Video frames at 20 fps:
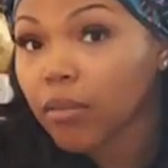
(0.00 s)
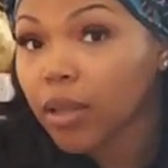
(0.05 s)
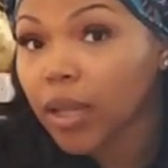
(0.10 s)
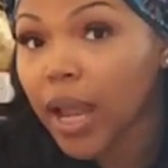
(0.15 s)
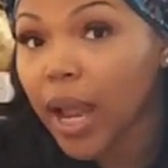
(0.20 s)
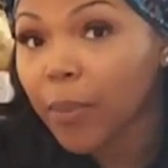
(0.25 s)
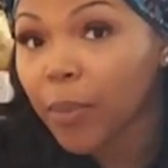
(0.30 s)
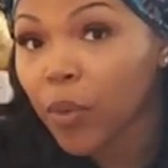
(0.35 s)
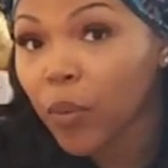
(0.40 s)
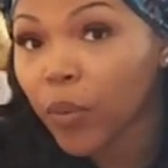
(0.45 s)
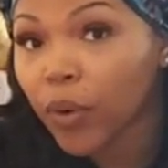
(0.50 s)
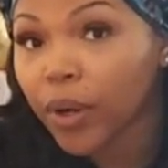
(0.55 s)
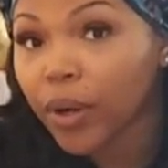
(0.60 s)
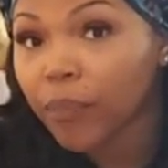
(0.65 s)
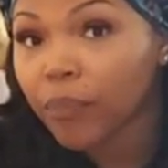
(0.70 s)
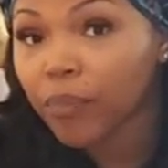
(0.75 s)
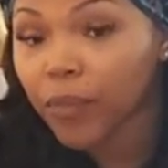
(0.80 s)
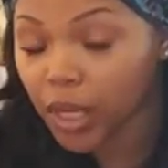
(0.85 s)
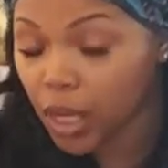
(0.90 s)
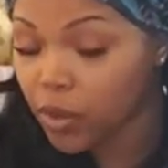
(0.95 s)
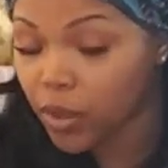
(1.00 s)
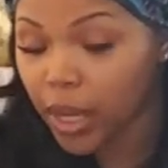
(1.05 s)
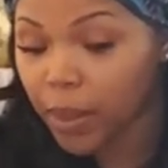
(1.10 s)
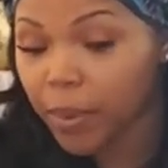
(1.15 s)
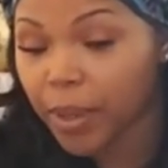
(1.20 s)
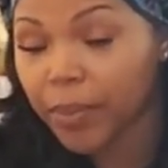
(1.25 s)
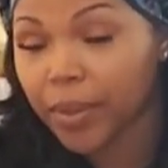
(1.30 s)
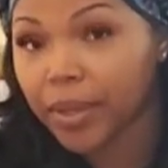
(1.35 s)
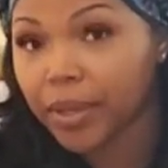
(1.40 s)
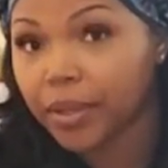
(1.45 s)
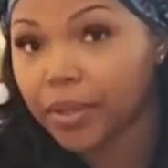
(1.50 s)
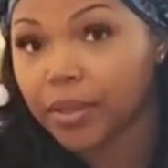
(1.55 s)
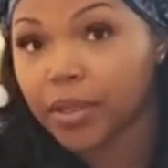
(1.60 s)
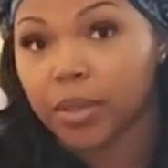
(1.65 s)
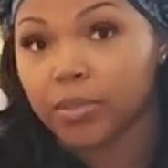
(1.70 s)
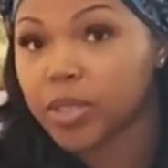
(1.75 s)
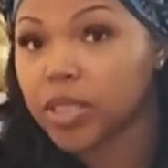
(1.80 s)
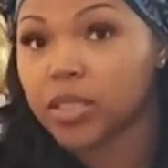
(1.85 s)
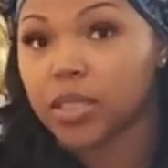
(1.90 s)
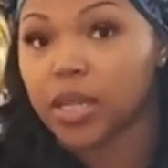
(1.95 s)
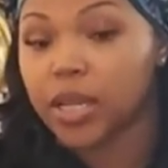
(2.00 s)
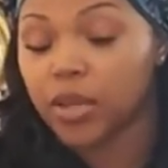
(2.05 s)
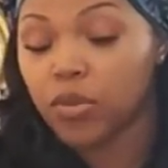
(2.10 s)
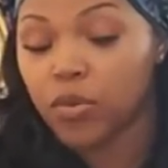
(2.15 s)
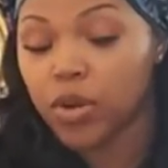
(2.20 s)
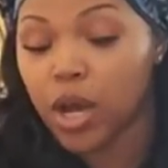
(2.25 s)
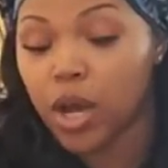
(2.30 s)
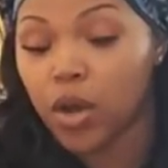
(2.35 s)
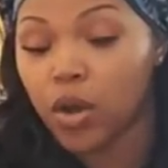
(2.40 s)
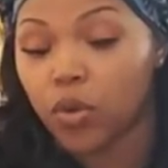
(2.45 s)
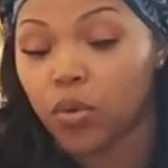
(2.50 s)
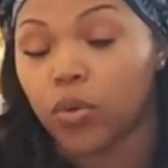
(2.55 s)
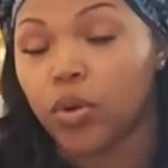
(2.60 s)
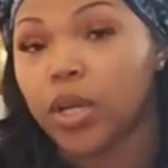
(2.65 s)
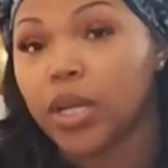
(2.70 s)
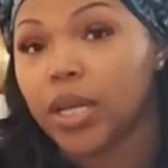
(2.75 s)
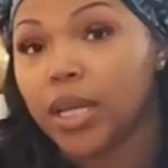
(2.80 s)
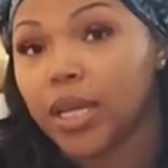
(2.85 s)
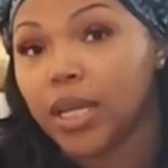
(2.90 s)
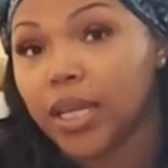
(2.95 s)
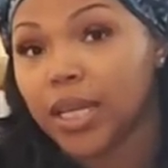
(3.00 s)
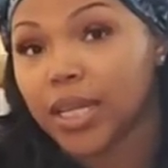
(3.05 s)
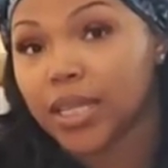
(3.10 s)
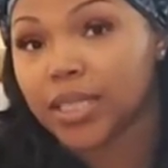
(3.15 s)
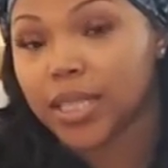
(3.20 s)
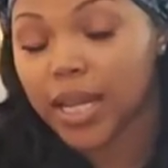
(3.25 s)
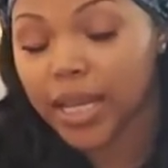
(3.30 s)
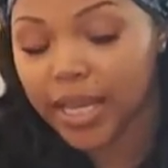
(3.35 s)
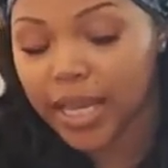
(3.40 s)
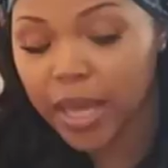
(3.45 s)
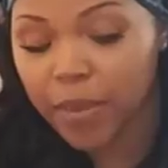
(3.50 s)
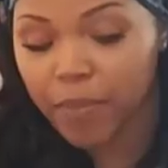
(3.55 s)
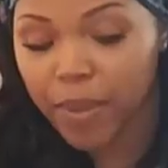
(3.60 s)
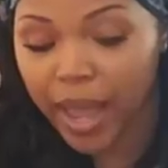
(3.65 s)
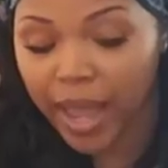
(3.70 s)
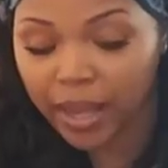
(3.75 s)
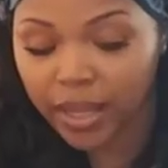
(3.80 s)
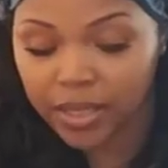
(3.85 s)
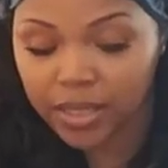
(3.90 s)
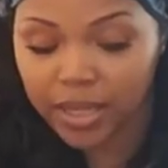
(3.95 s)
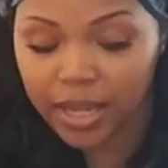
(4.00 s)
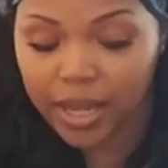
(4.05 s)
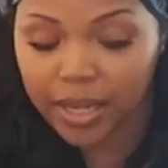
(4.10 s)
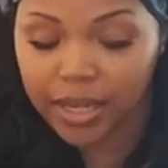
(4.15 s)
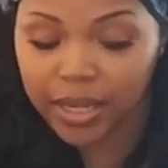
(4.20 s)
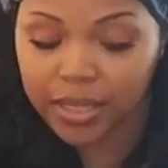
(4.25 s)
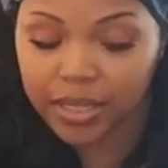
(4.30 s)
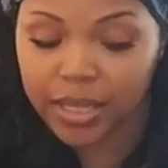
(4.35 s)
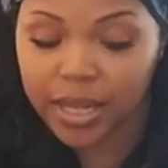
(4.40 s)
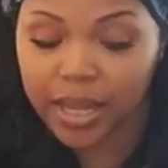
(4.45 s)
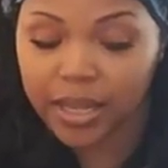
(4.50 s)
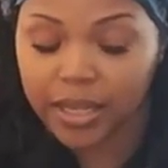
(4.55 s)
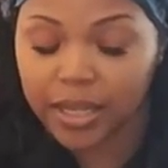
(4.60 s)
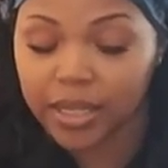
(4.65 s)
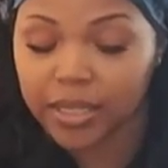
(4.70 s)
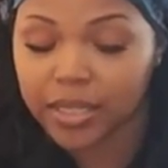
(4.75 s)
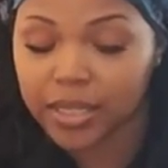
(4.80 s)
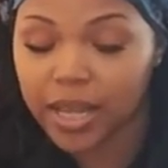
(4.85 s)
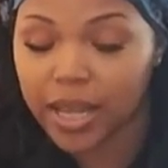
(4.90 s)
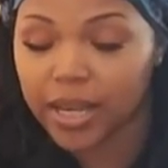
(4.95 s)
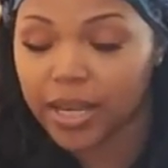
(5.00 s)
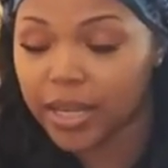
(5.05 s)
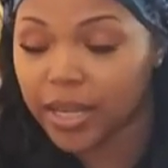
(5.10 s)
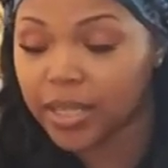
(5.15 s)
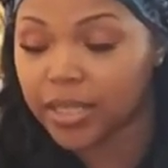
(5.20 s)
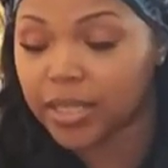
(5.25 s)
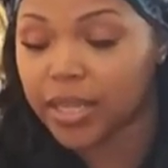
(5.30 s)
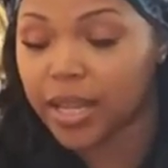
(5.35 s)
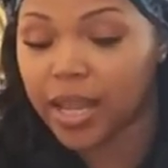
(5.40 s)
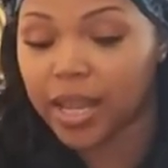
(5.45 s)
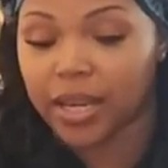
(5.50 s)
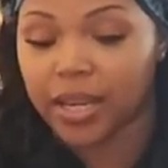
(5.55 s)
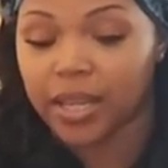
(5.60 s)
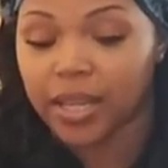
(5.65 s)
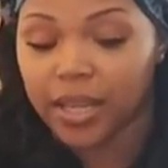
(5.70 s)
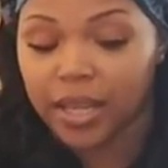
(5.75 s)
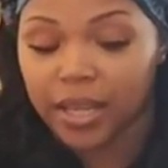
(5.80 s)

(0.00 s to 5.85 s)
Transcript: Capricorn, okay, baby. I'm just letting you know. It's that get back. It's that. It's that. It's that. It's that.